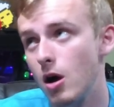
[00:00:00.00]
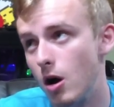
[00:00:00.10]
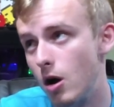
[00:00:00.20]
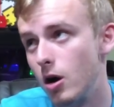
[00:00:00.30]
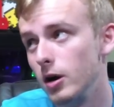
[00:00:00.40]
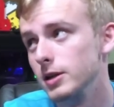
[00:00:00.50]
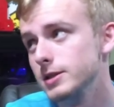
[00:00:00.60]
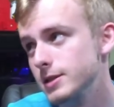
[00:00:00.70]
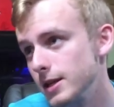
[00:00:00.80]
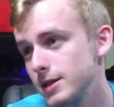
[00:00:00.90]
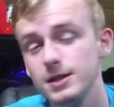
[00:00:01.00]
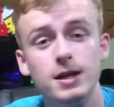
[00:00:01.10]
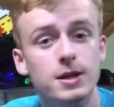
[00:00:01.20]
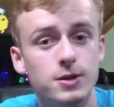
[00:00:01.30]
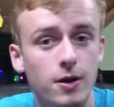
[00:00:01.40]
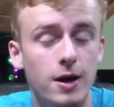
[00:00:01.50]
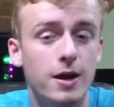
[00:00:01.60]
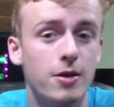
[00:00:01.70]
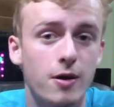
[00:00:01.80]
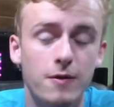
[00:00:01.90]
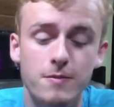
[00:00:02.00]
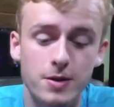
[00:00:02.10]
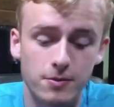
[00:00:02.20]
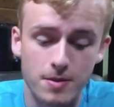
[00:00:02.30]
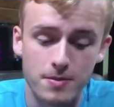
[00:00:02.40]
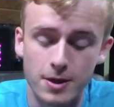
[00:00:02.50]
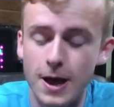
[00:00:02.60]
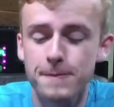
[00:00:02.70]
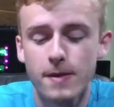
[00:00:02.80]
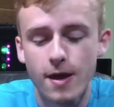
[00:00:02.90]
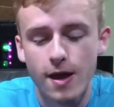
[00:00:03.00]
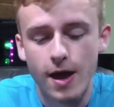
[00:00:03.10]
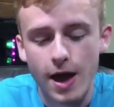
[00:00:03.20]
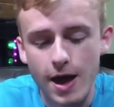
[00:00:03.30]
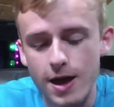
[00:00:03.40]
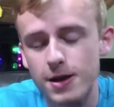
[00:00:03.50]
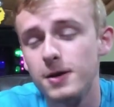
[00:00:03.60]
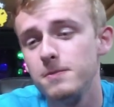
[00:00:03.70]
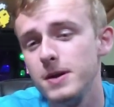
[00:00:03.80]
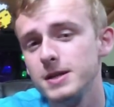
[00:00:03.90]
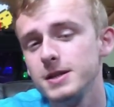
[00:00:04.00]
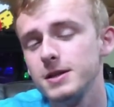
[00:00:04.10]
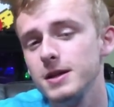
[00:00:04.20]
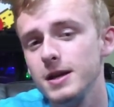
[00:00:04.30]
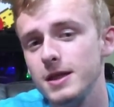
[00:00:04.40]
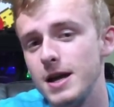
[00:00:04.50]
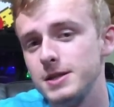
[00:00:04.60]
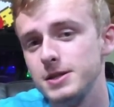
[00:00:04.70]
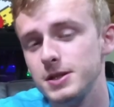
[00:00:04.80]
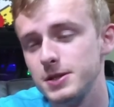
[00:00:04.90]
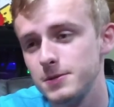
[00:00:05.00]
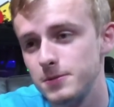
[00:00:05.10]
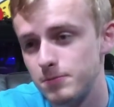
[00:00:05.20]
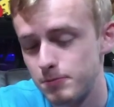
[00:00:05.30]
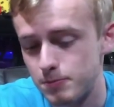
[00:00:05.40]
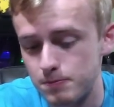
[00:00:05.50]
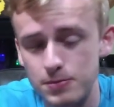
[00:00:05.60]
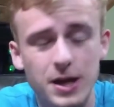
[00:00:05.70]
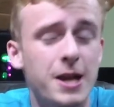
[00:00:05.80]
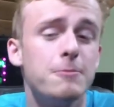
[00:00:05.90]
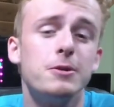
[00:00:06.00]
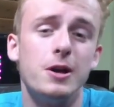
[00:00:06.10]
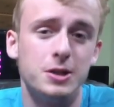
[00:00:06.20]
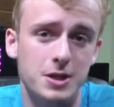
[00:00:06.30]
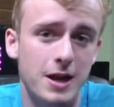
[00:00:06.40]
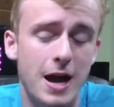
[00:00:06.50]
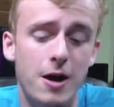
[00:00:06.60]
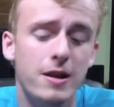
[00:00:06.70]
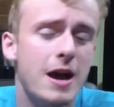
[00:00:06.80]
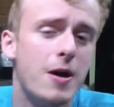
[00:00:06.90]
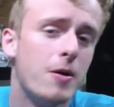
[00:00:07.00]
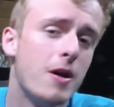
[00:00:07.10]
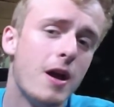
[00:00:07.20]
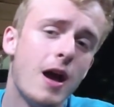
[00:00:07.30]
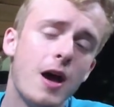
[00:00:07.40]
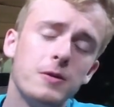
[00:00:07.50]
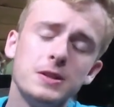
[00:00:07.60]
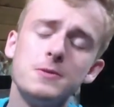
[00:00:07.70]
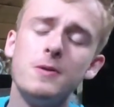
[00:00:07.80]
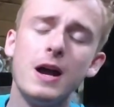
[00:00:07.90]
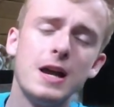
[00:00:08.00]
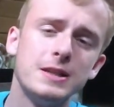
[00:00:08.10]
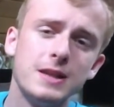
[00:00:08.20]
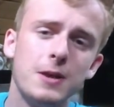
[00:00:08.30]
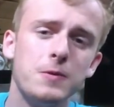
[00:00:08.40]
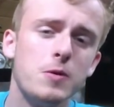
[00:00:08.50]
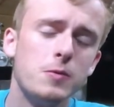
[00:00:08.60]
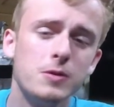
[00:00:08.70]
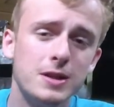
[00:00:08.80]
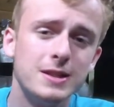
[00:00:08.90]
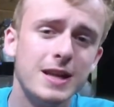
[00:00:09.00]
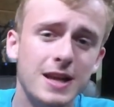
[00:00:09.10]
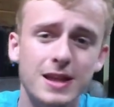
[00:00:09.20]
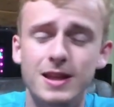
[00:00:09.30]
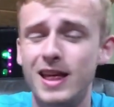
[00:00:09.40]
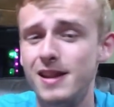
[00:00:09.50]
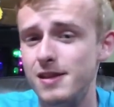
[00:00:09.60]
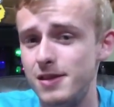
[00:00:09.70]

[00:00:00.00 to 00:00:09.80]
GDDR6. Sorry, it's hard for me to remember that. And basically, that's just beginning production now. Now, the reason why I said we won't really see anything to the end of